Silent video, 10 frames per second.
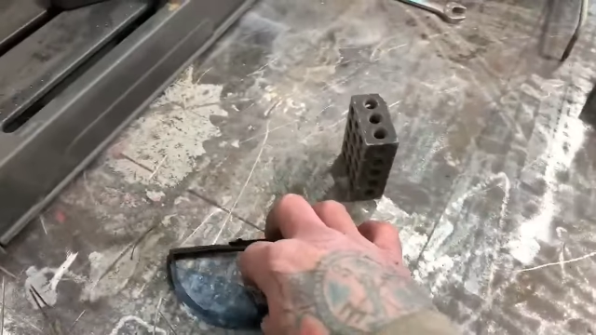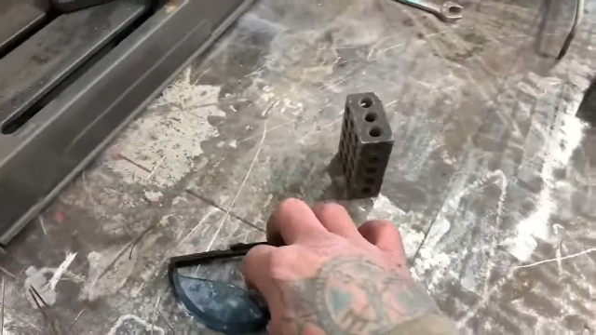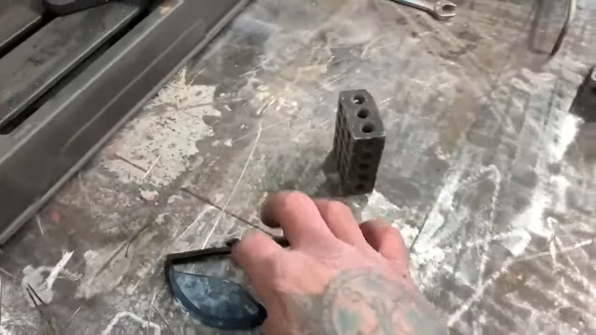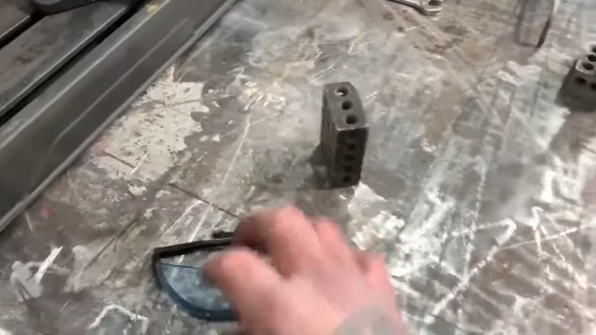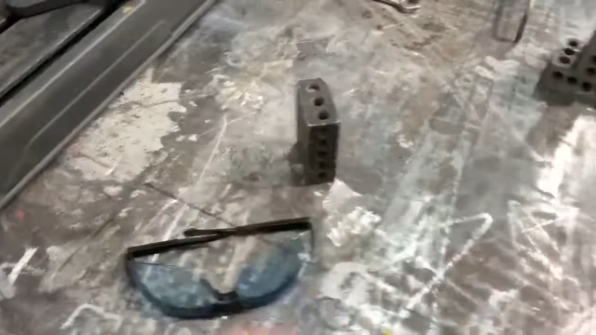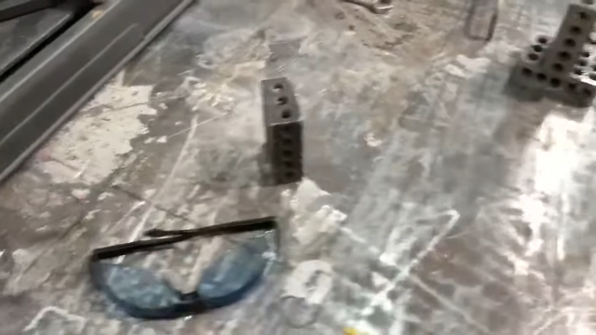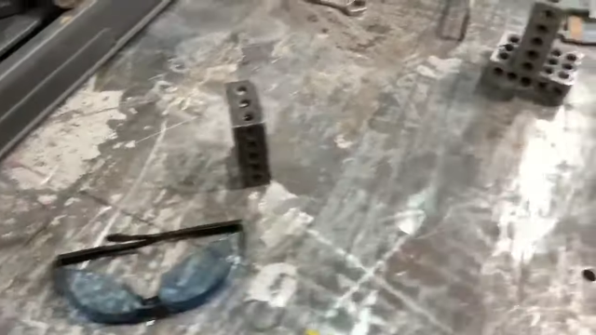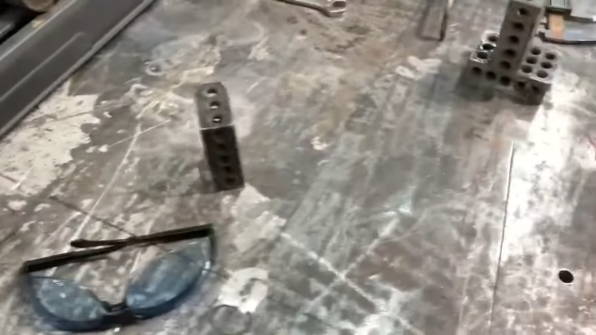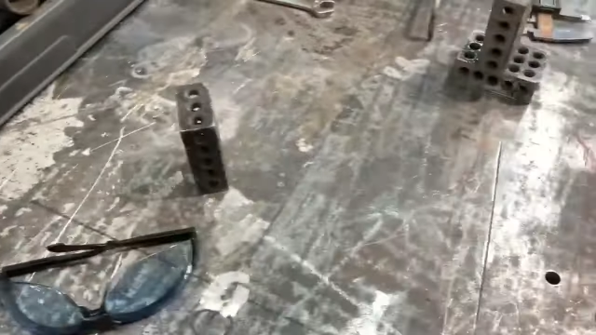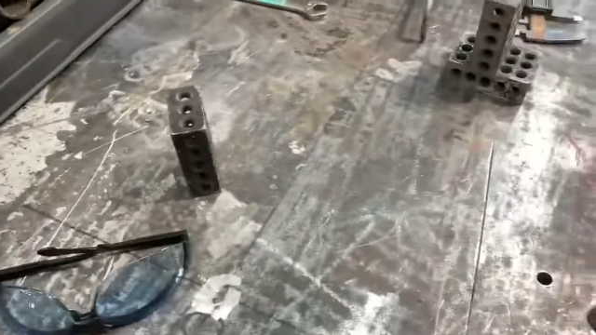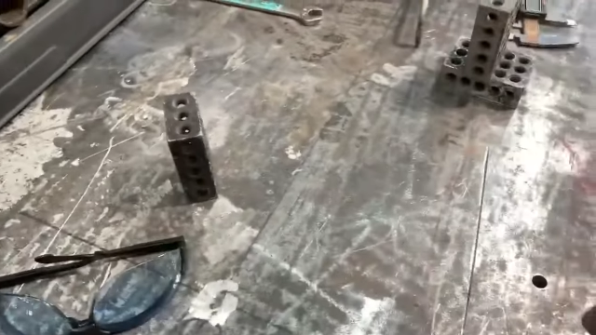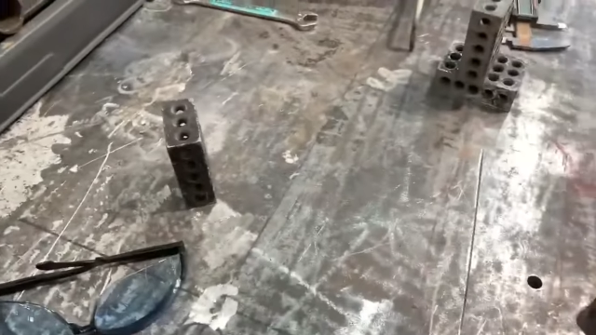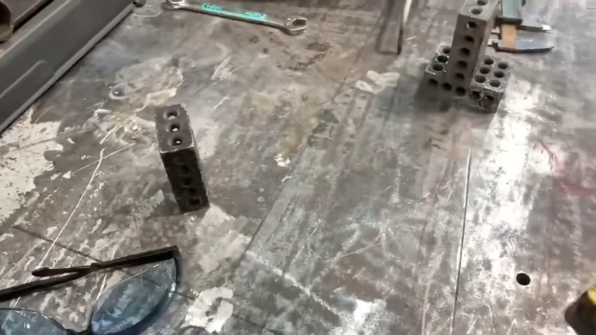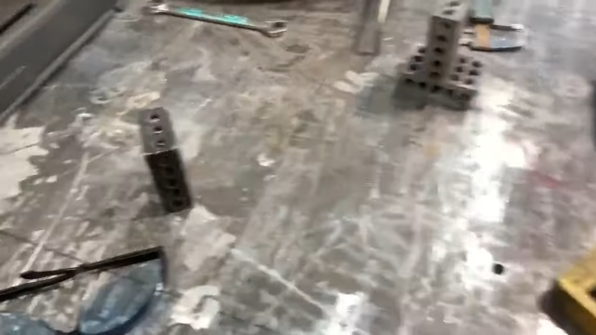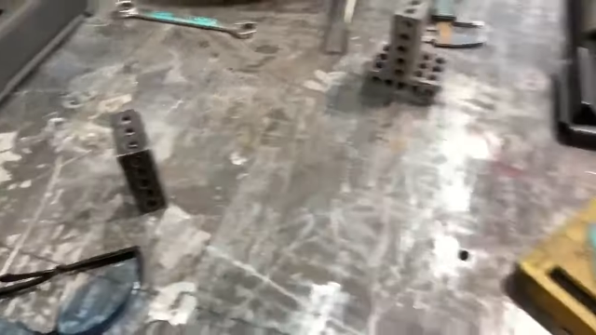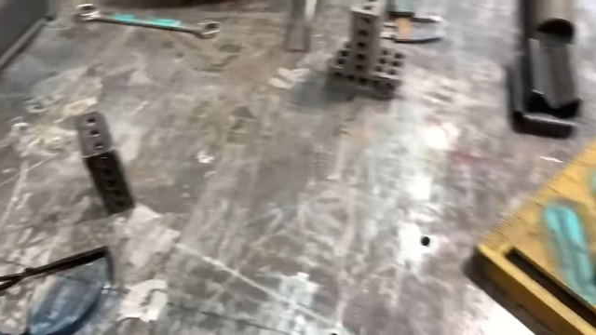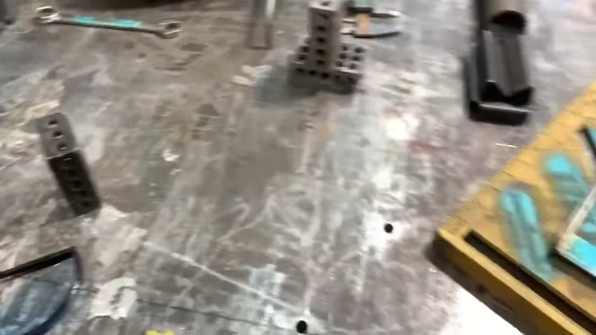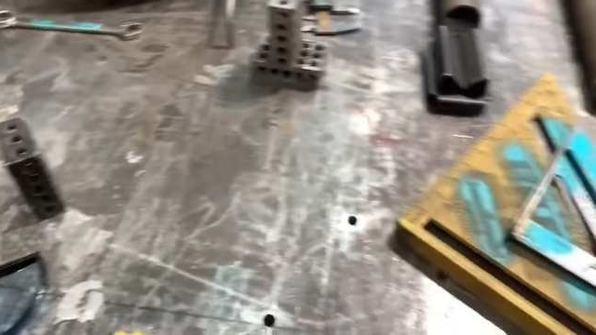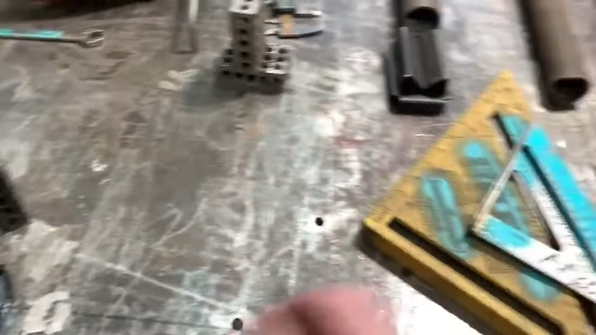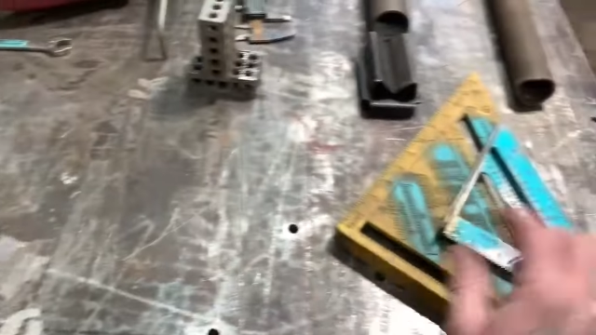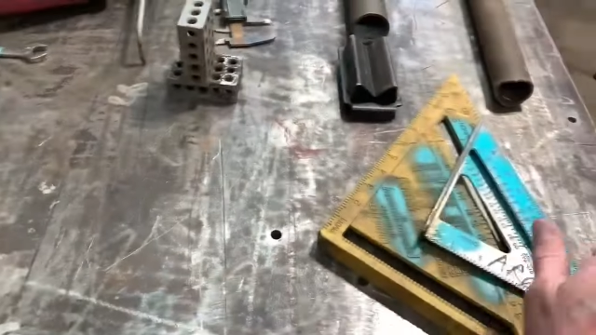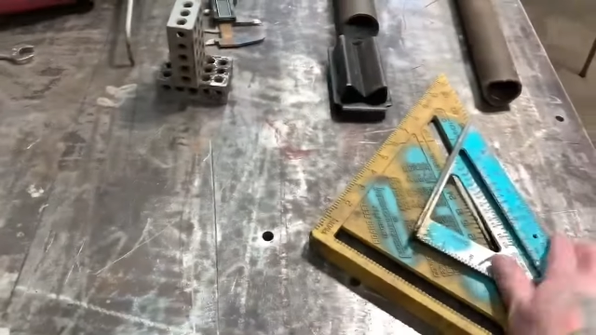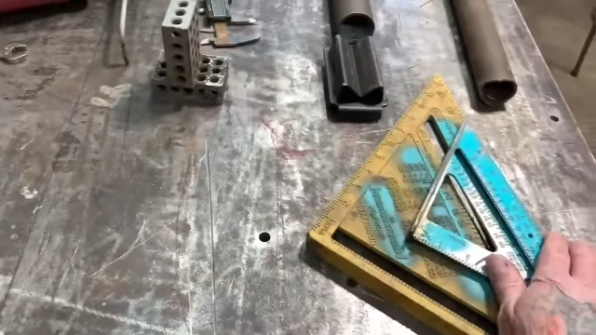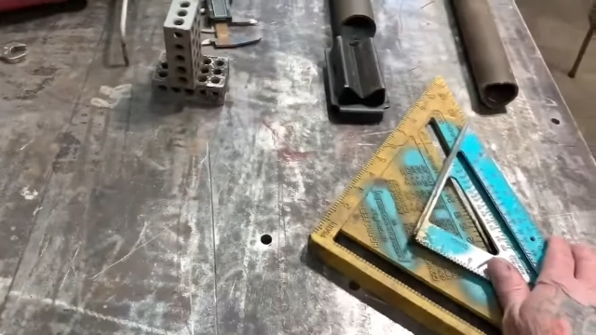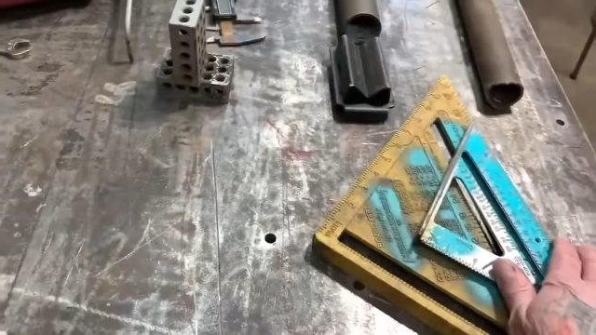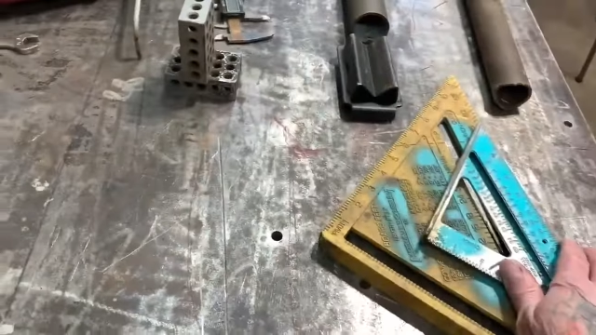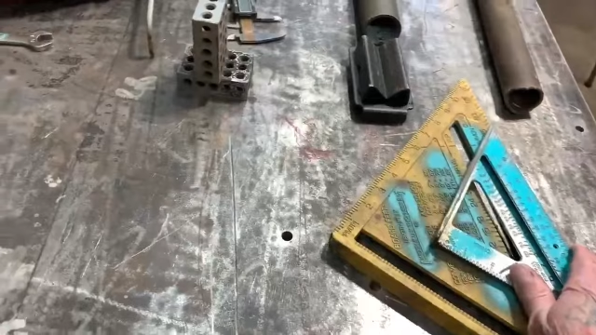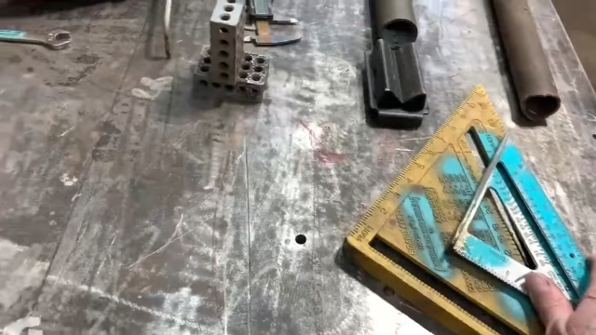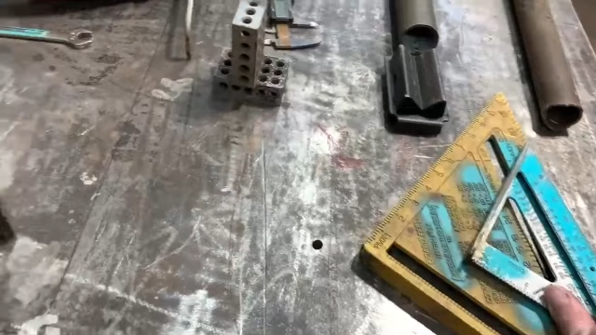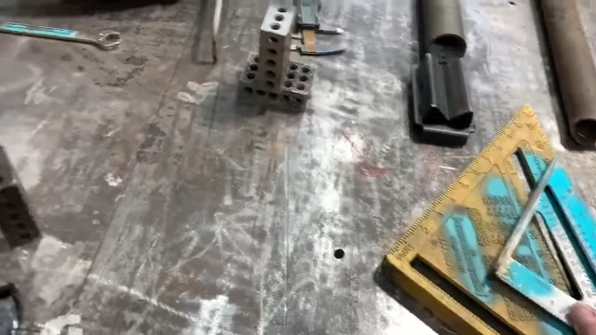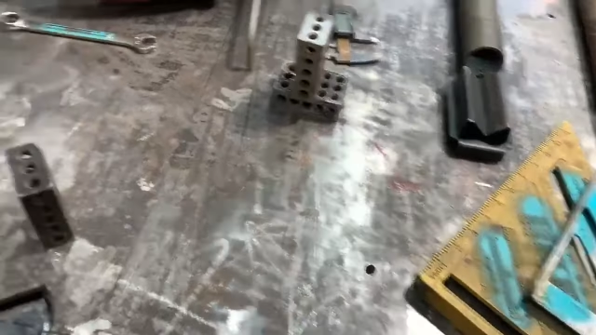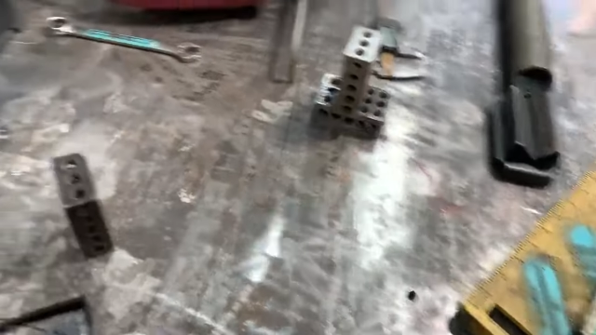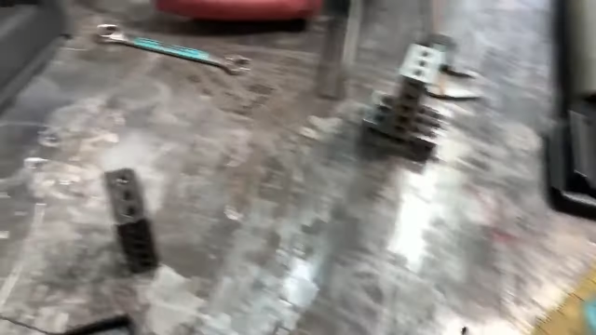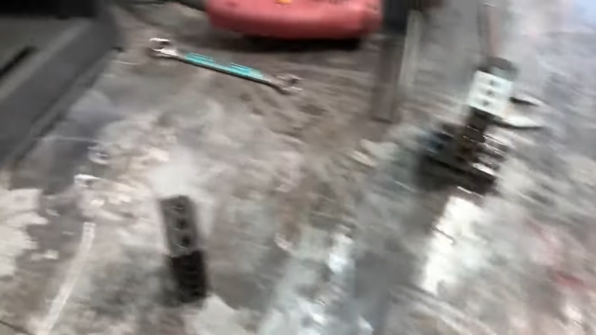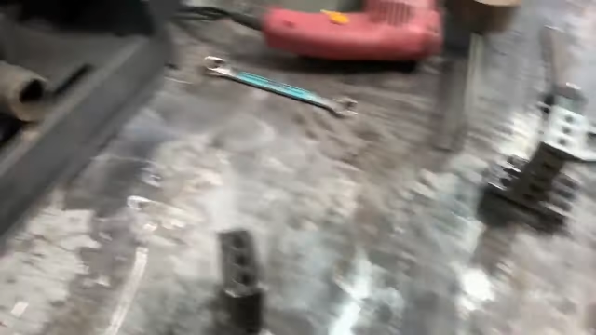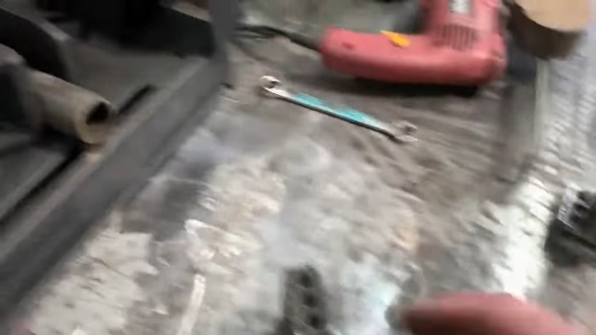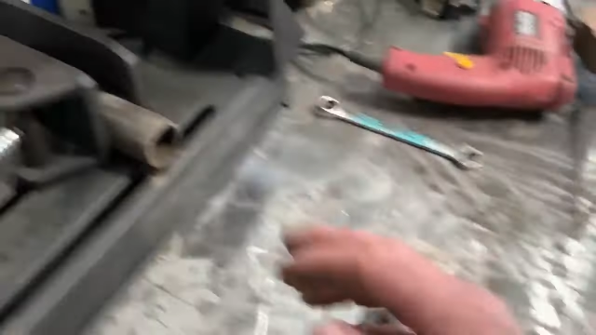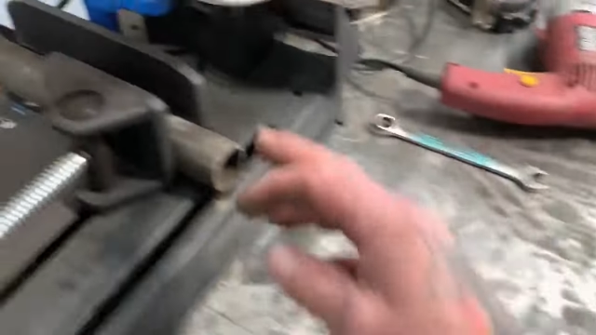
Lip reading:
Nobody's mouth can be seen.